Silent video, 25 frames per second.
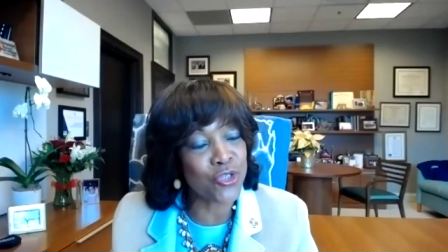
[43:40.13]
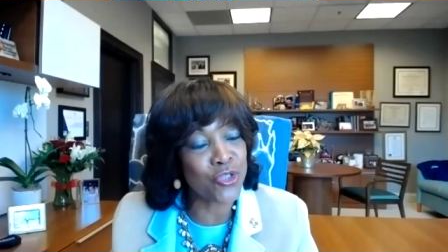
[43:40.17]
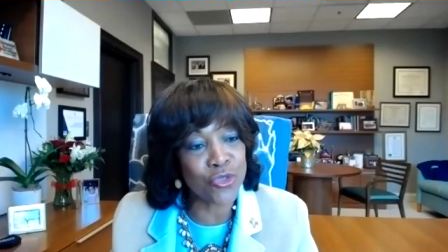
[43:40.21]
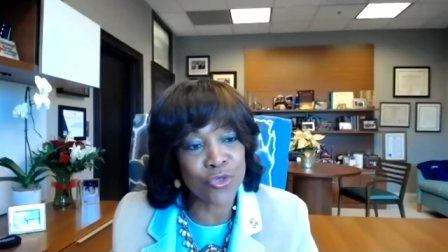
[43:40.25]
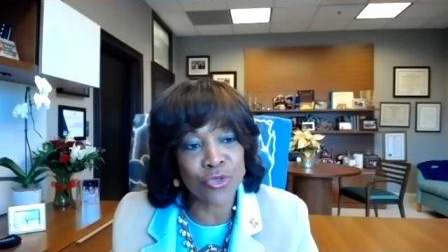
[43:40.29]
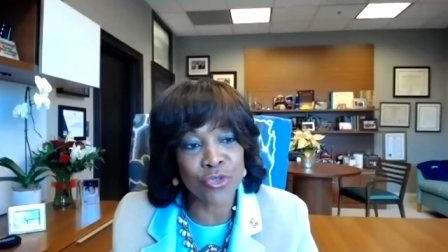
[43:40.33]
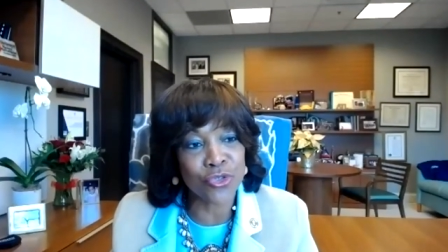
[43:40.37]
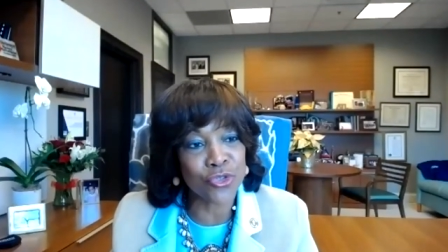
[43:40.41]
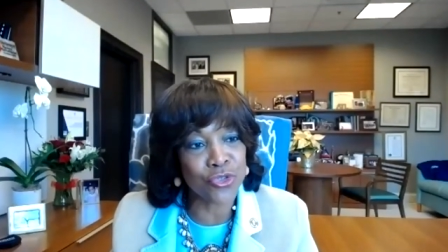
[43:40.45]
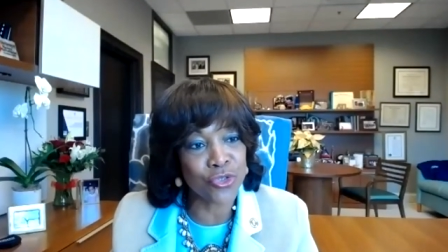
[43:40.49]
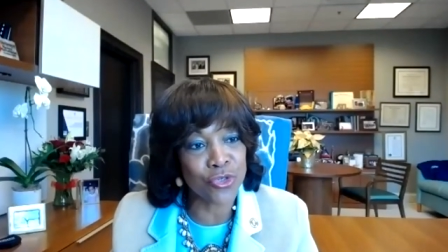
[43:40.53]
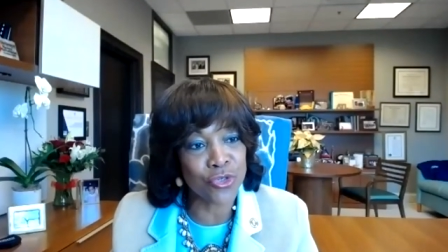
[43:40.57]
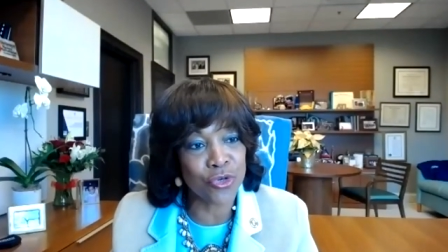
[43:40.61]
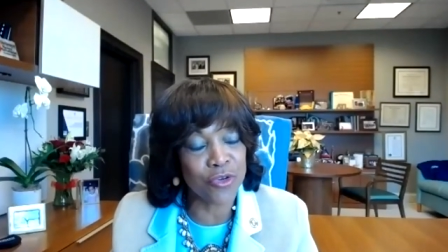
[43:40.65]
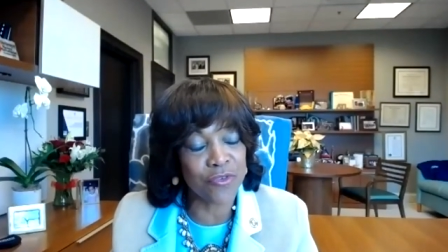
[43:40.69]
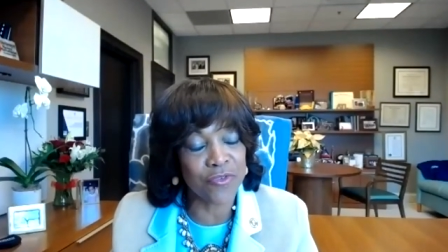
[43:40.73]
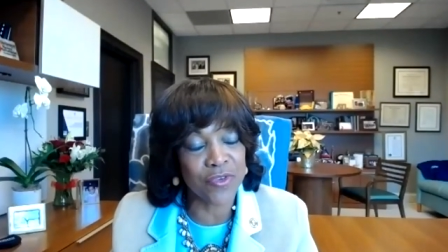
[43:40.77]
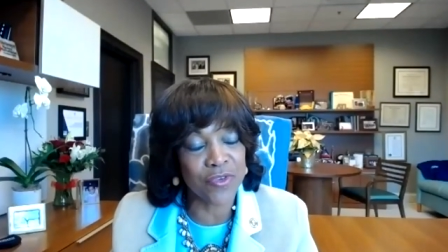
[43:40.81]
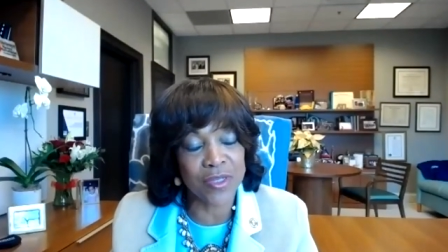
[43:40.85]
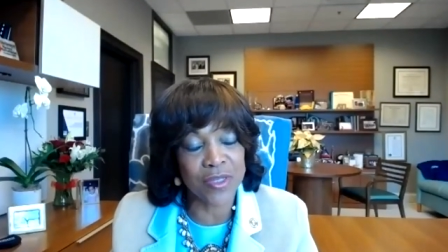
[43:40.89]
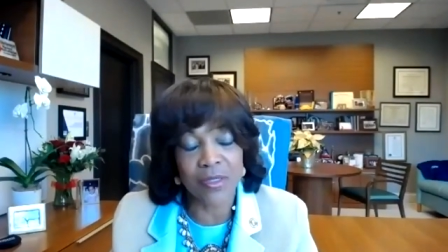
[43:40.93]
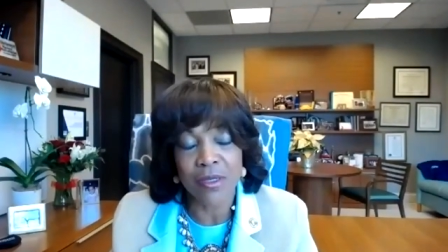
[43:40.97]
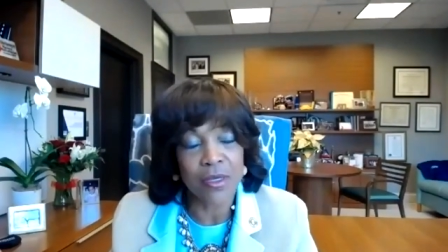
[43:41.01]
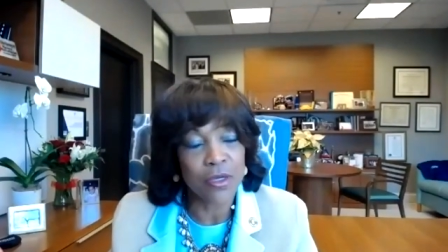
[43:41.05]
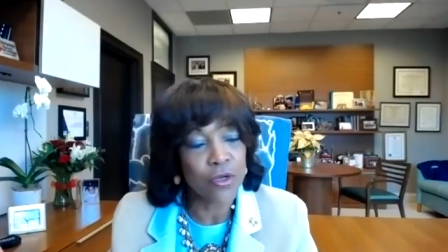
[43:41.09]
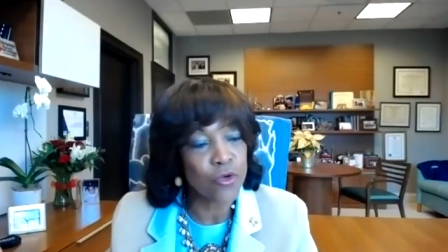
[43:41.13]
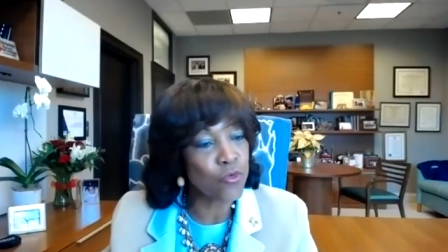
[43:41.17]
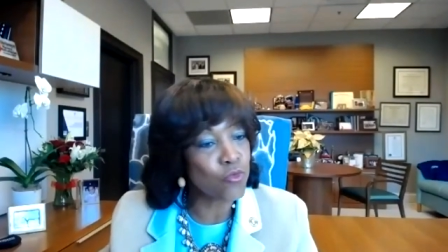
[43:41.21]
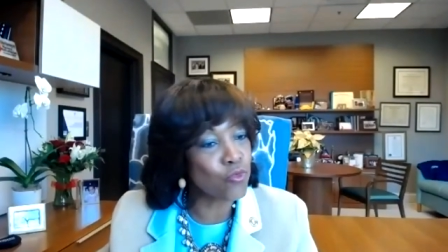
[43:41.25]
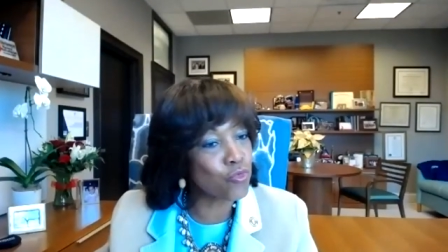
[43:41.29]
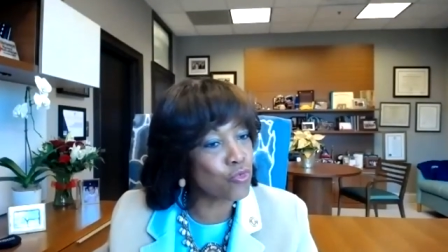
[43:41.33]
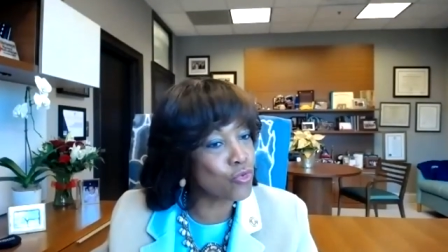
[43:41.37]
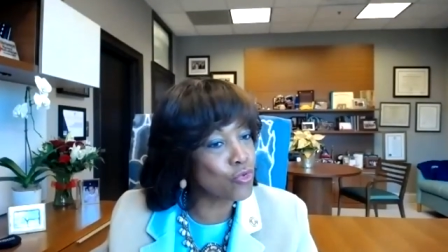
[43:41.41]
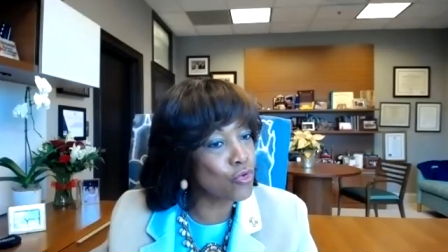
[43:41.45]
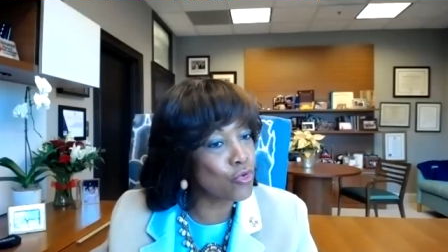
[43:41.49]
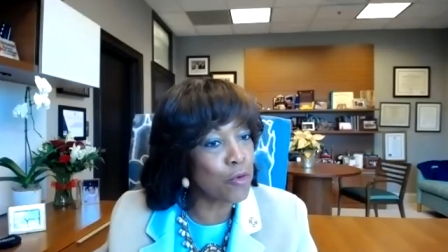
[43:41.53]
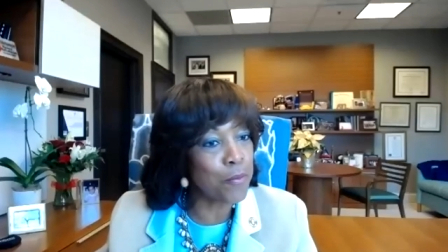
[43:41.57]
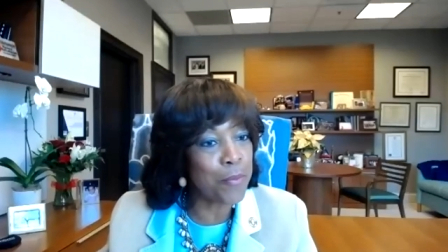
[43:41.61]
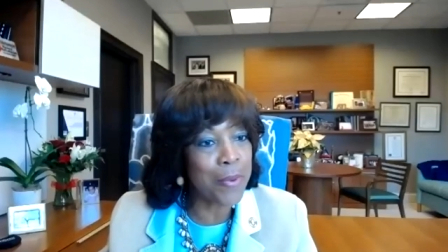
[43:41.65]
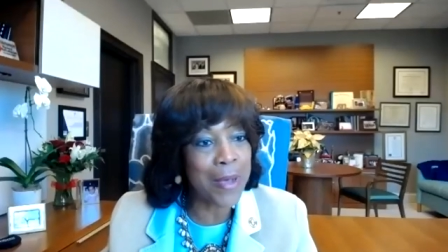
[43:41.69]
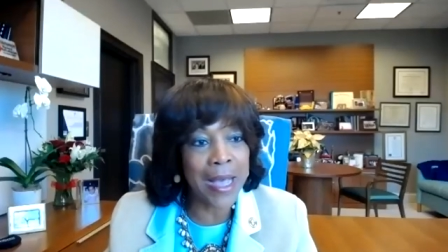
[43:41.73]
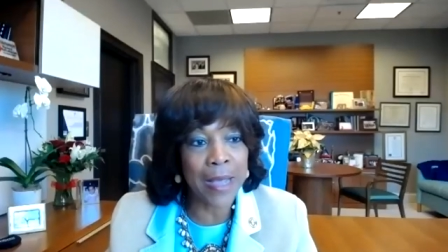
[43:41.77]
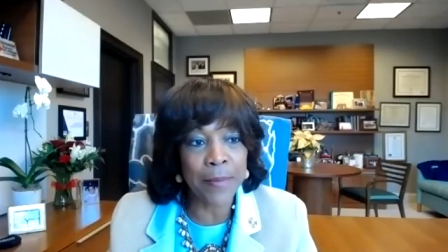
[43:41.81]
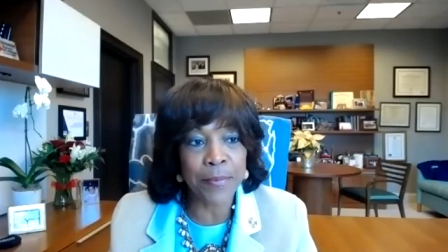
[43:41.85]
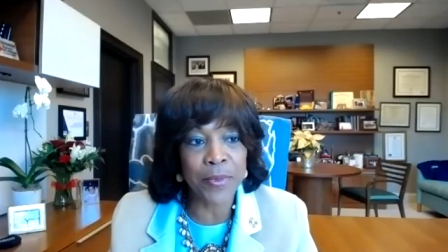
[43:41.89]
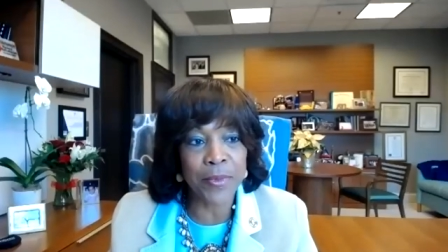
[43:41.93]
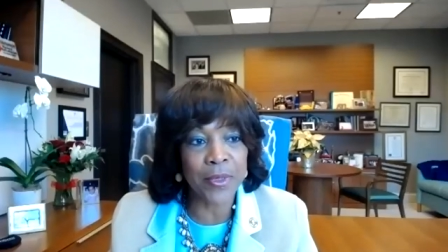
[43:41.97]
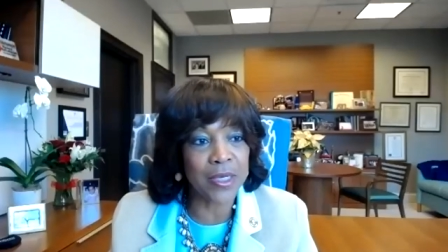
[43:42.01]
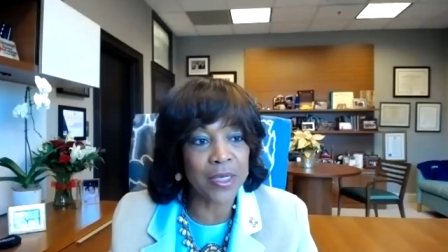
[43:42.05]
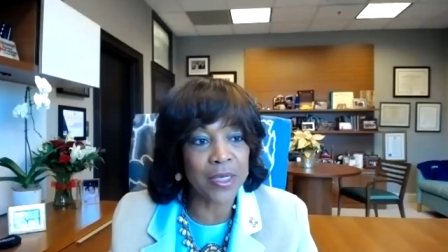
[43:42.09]
you are serving, rural
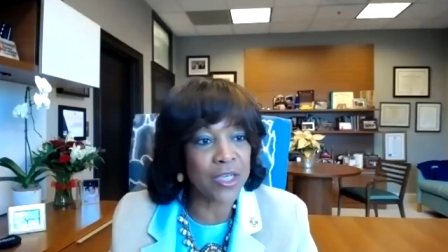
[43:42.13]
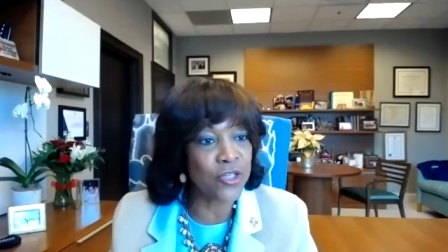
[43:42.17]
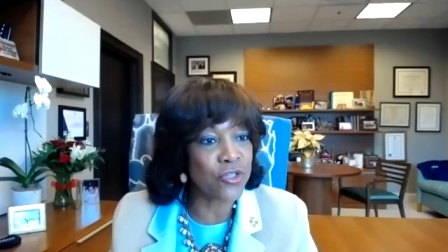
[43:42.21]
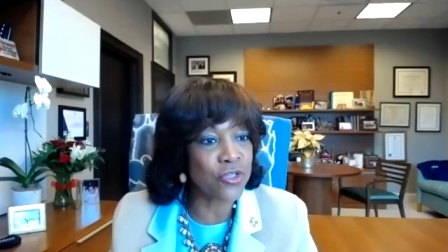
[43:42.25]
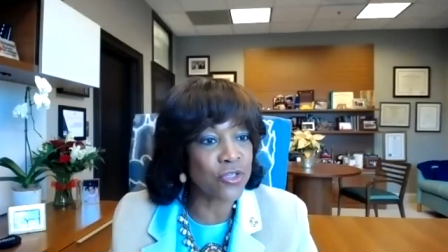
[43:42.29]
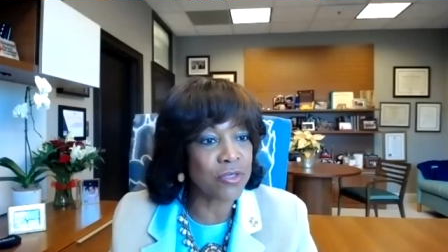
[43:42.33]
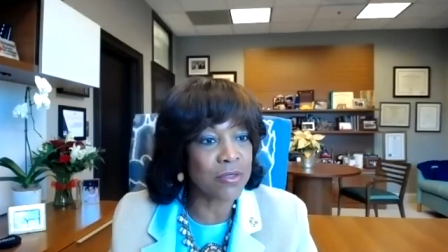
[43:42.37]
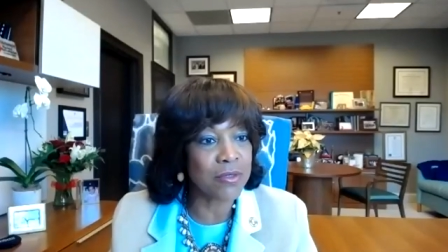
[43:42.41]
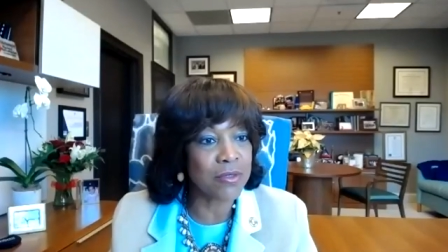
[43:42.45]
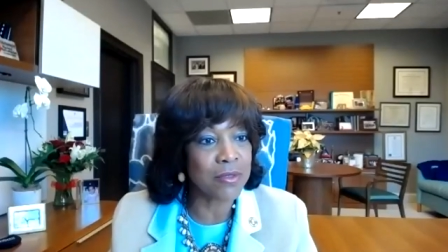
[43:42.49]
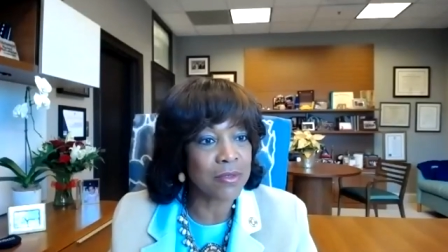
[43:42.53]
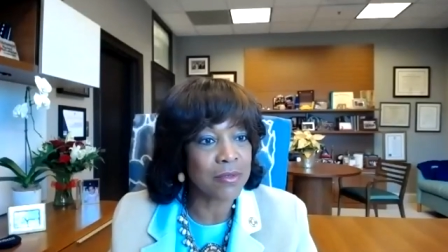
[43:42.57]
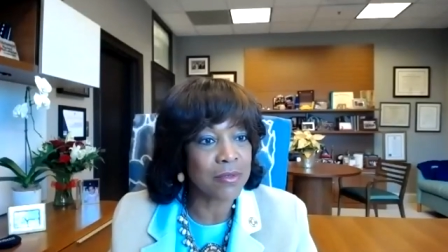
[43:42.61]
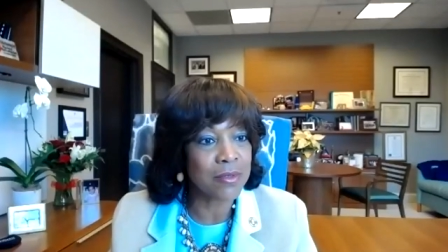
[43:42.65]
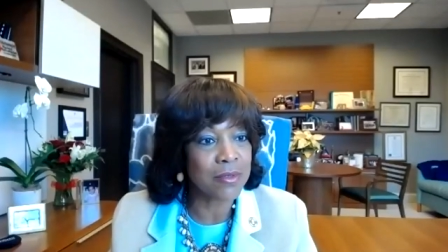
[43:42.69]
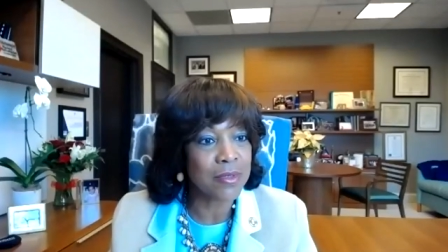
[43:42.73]
populations,